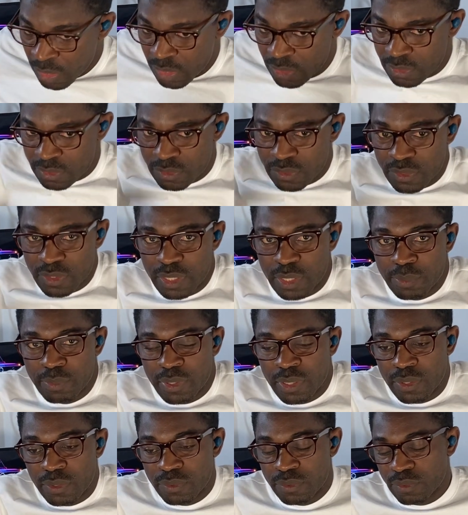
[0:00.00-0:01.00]
It's not
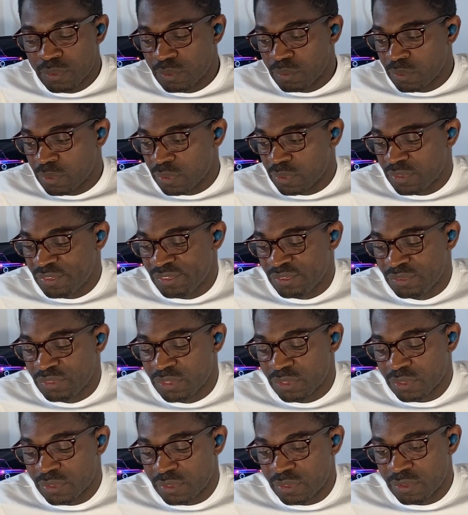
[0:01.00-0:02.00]
about what you've
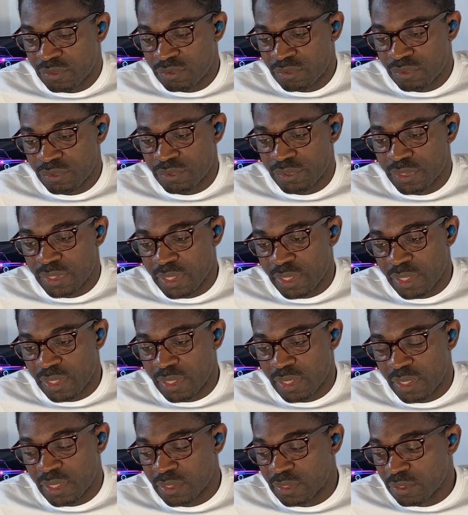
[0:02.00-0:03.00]
just done for a
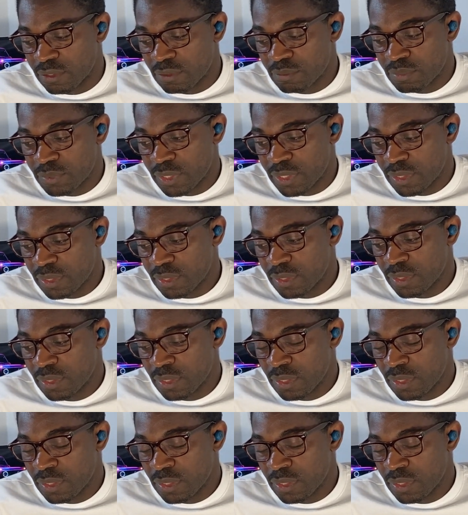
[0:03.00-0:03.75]
day and dumped it.